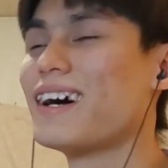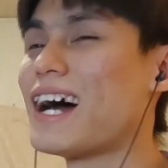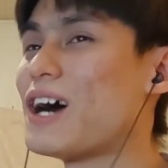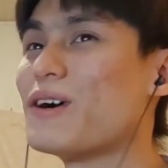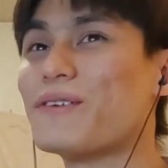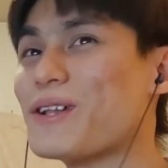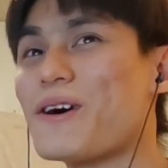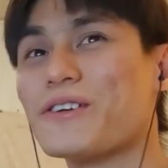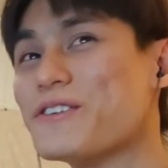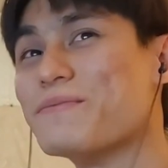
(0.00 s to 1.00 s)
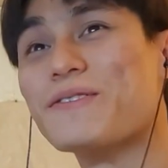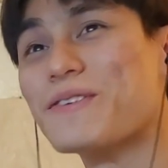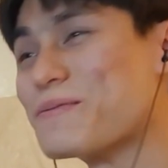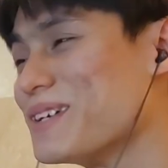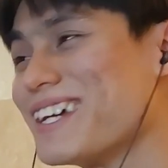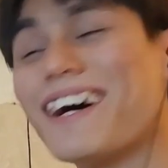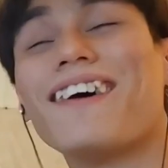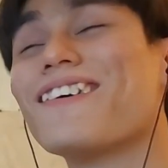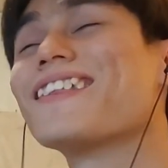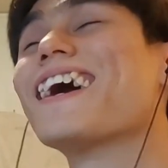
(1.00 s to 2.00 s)
however long you have been with me,
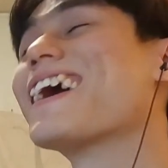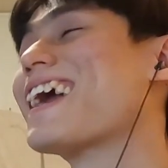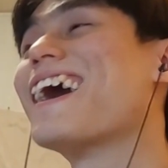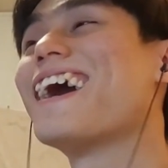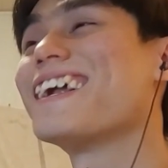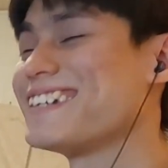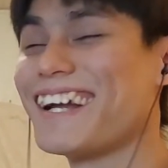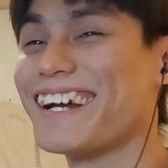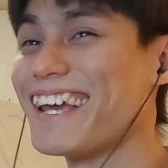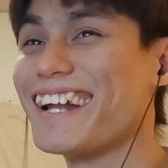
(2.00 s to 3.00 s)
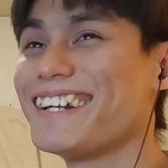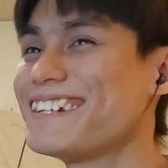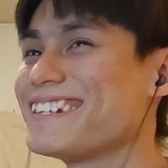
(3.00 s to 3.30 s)
oh, thank God, again,